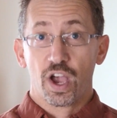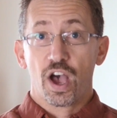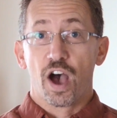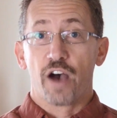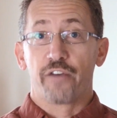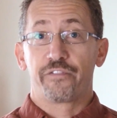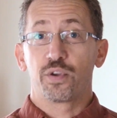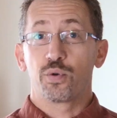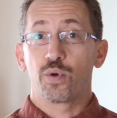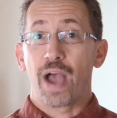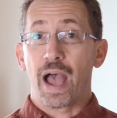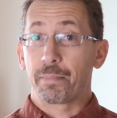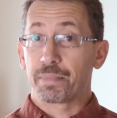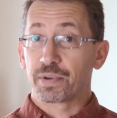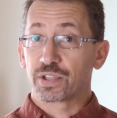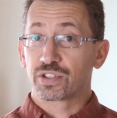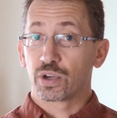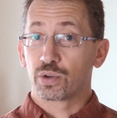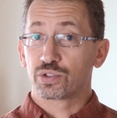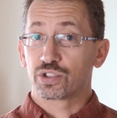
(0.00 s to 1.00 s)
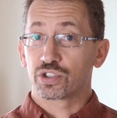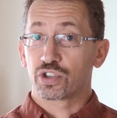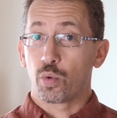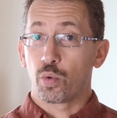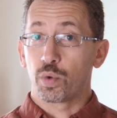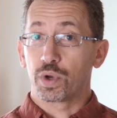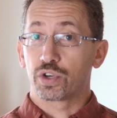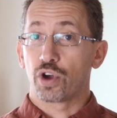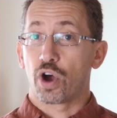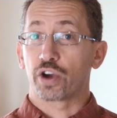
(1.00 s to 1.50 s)
A few episodes ago,
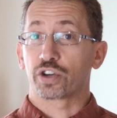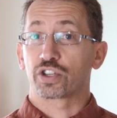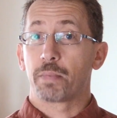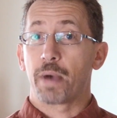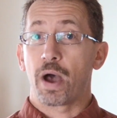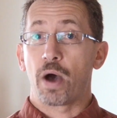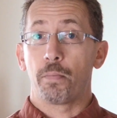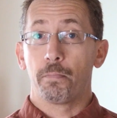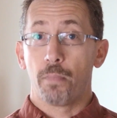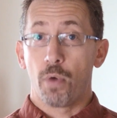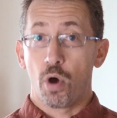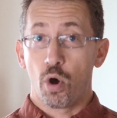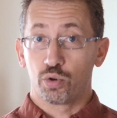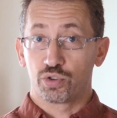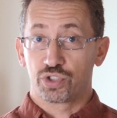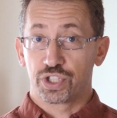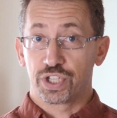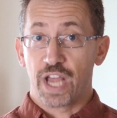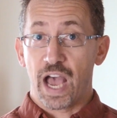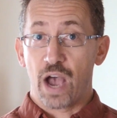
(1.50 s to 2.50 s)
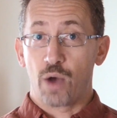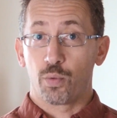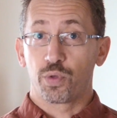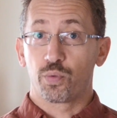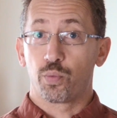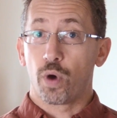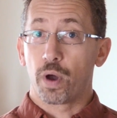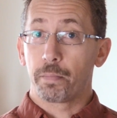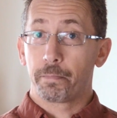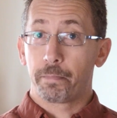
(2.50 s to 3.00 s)
we talked about modes and how with
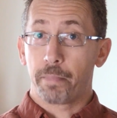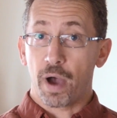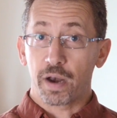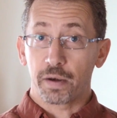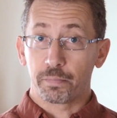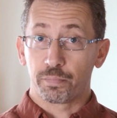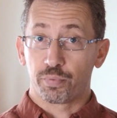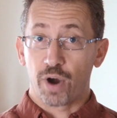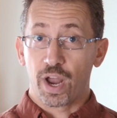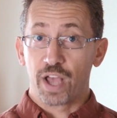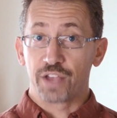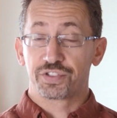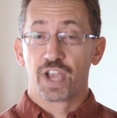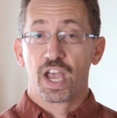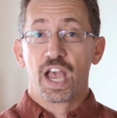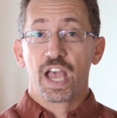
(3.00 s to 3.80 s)
one button press,